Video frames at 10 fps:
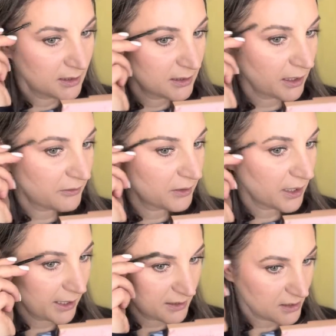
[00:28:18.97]
not feel
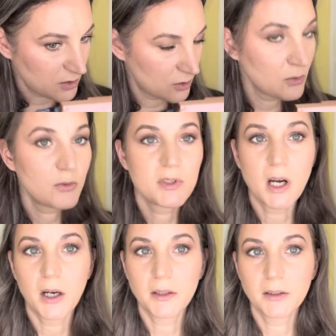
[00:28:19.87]
like it's too
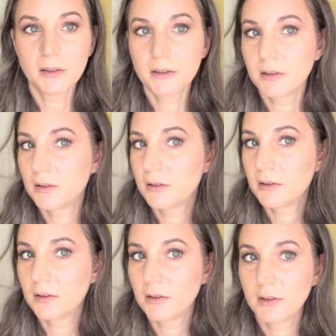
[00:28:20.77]
done
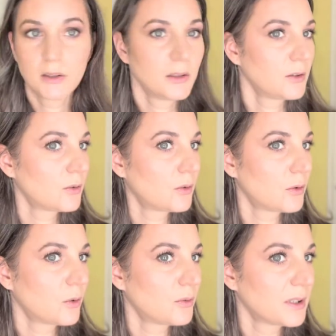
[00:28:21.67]
or
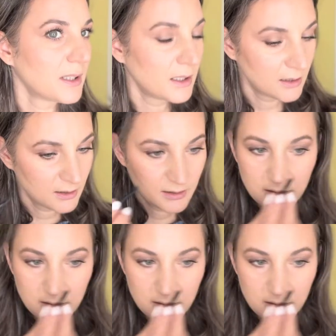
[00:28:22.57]
overdone.